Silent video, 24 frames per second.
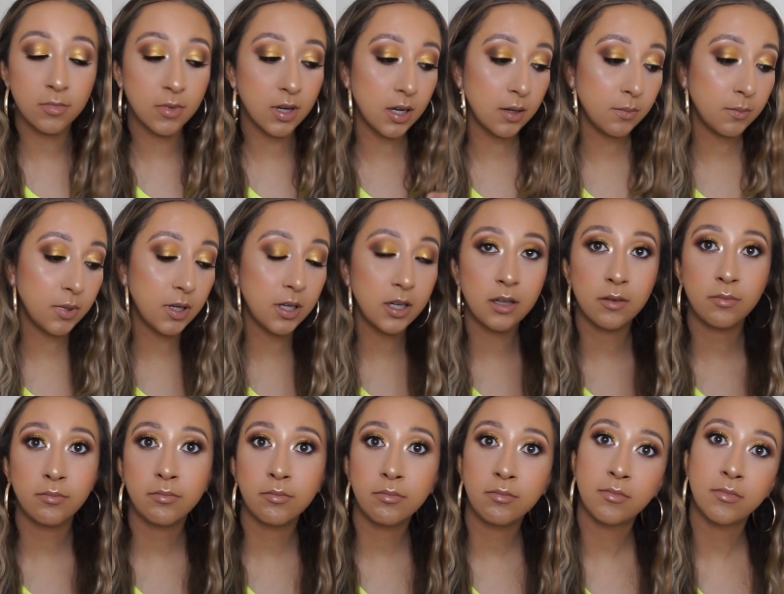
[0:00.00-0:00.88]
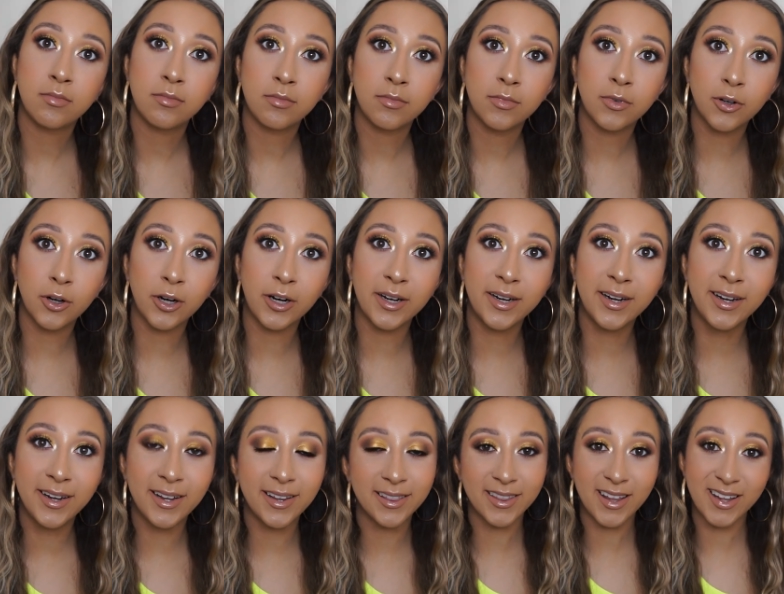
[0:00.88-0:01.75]
and be great
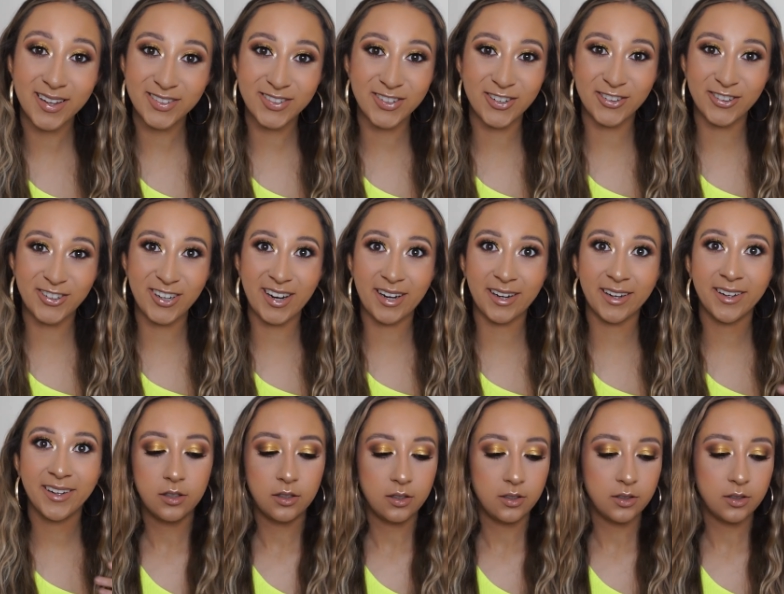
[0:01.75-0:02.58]
and last all day.